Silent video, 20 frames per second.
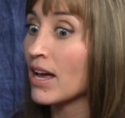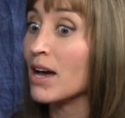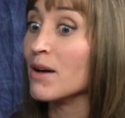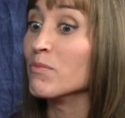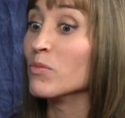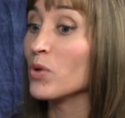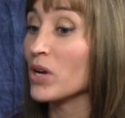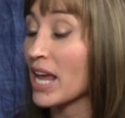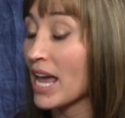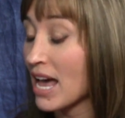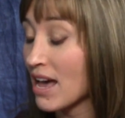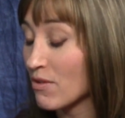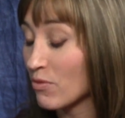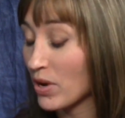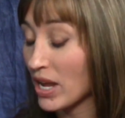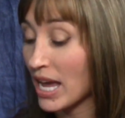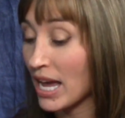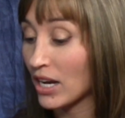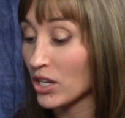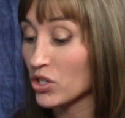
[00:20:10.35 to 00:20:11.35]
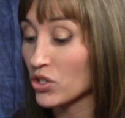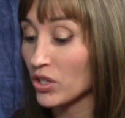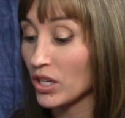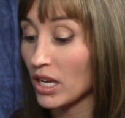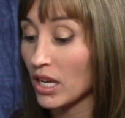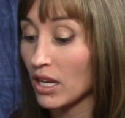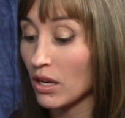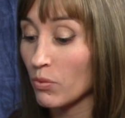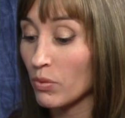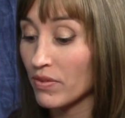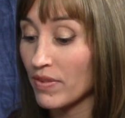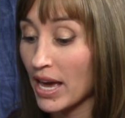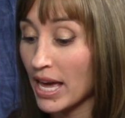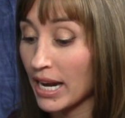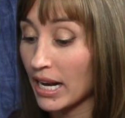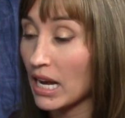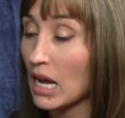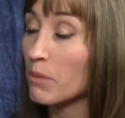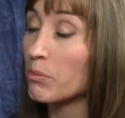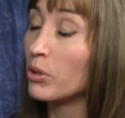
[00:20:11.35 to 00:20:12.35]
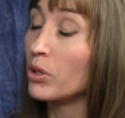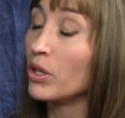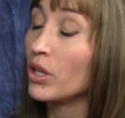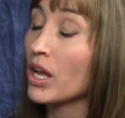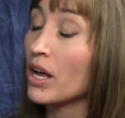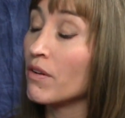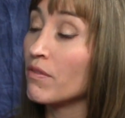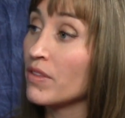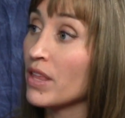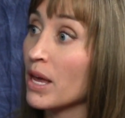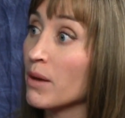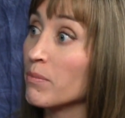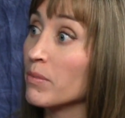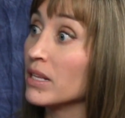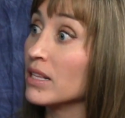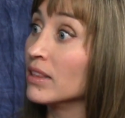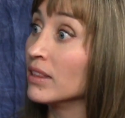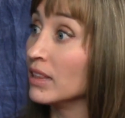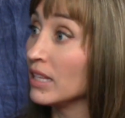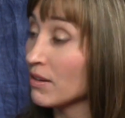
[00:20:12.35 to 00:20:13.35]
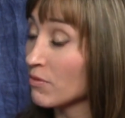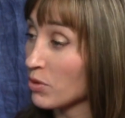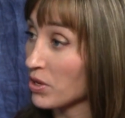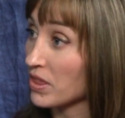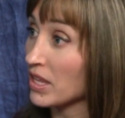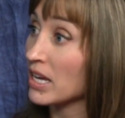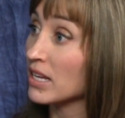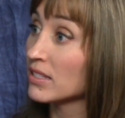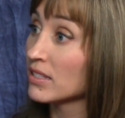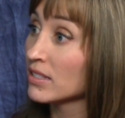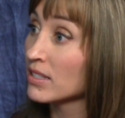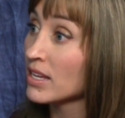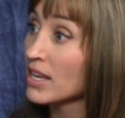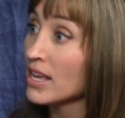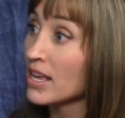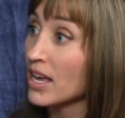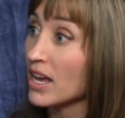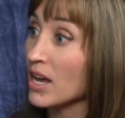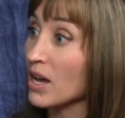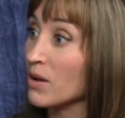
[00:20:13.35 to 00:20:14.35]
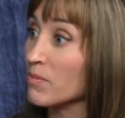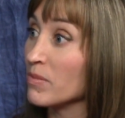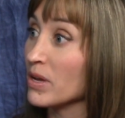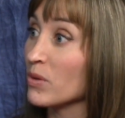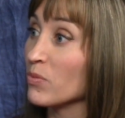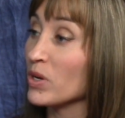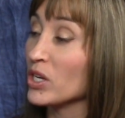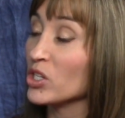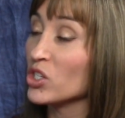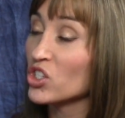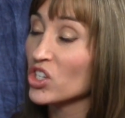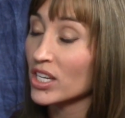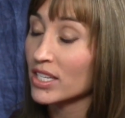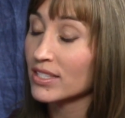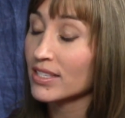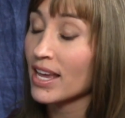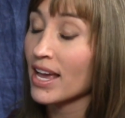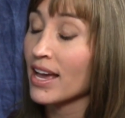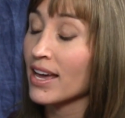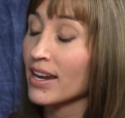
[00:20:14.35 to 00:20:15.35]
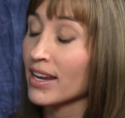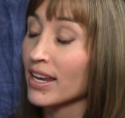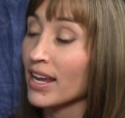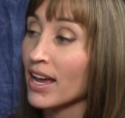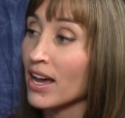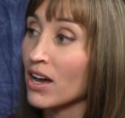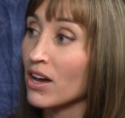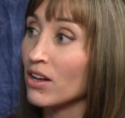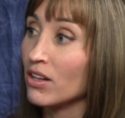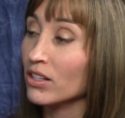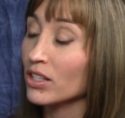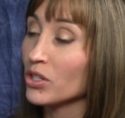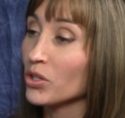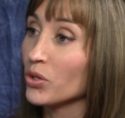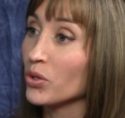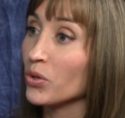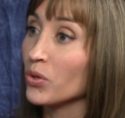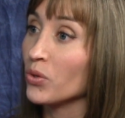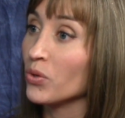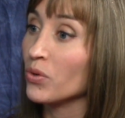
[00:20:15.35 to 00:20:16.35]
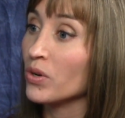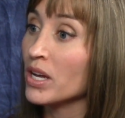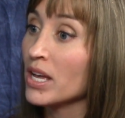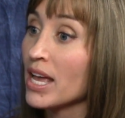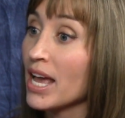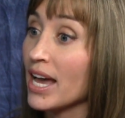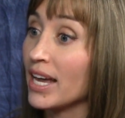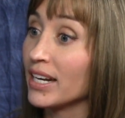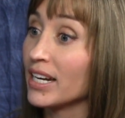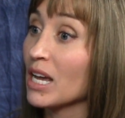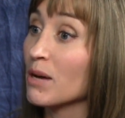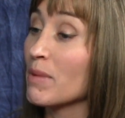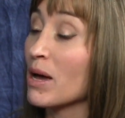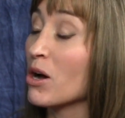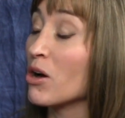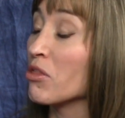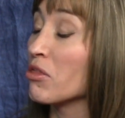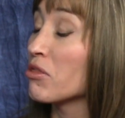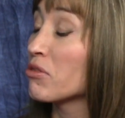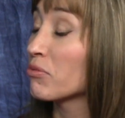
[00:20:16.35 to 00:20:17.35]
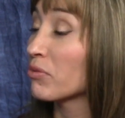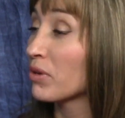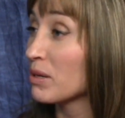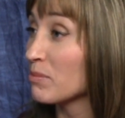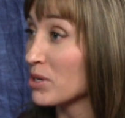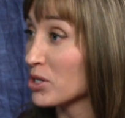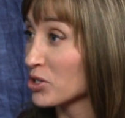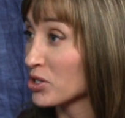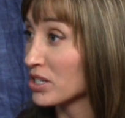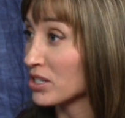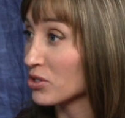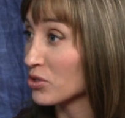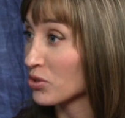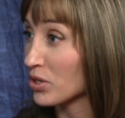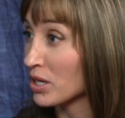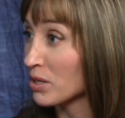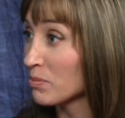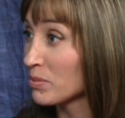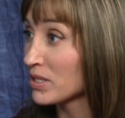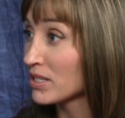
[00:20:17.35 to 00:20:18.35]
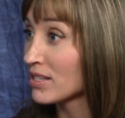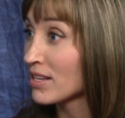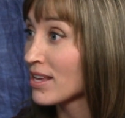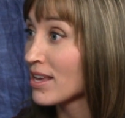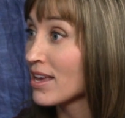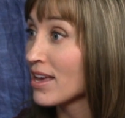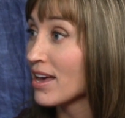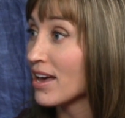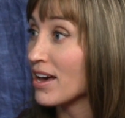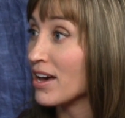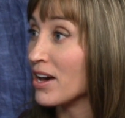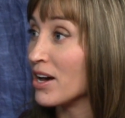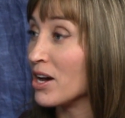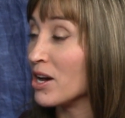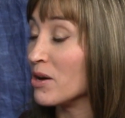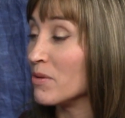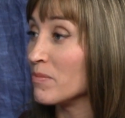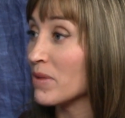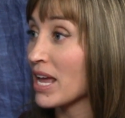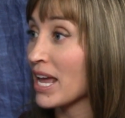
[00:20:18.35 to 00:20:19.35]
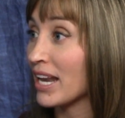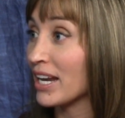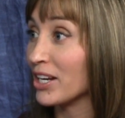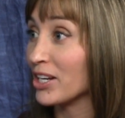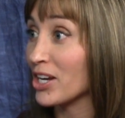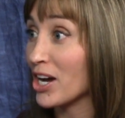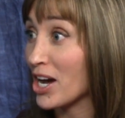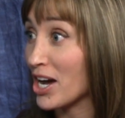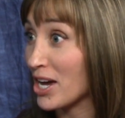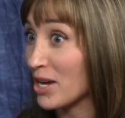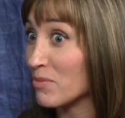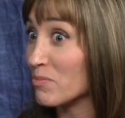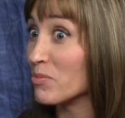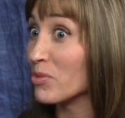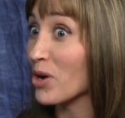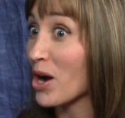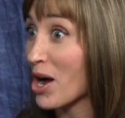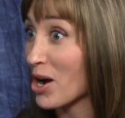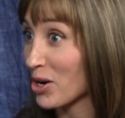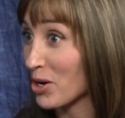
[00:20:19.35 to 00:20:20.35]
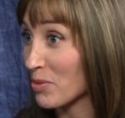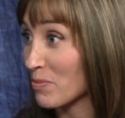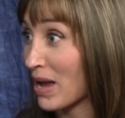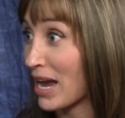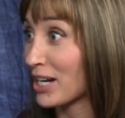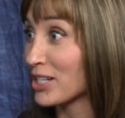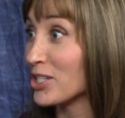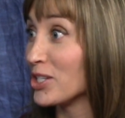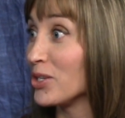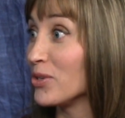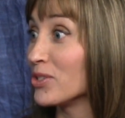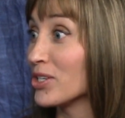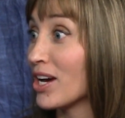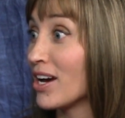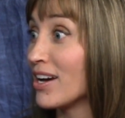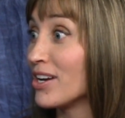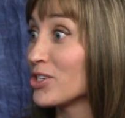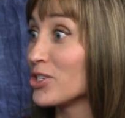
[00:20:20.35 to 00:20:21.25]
Um, we have. We actually we've had a couple of them live with us, oh. Um, and we just had a gal who had come out on three mission trips. Um, wow. And God brought her back to Utah.